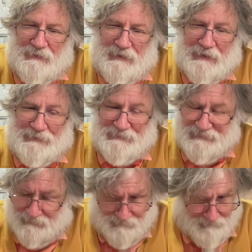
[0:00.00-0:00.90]

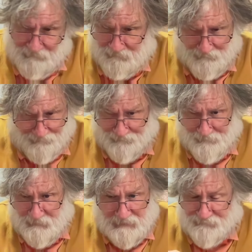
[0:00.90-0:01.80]
And
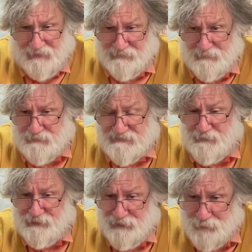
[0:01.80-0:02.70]
the fact that it was so
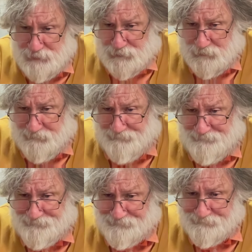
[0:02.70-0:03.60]
unusual
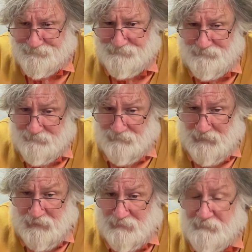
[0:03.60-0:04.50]

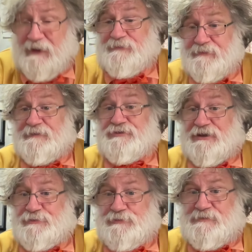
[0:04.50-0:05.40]
meant that the
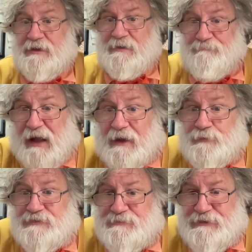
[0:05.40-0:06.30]
judge was
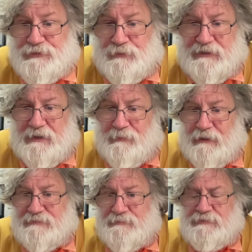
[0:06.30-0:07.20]
bound to be talking
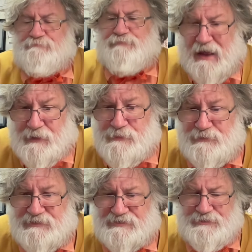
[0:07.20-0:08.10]
about it, was
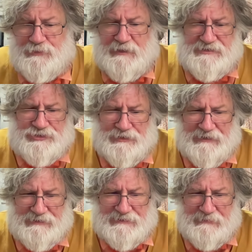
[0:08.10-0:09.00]
bound to question
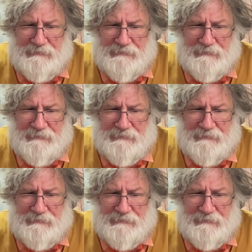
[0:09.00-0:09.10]
it.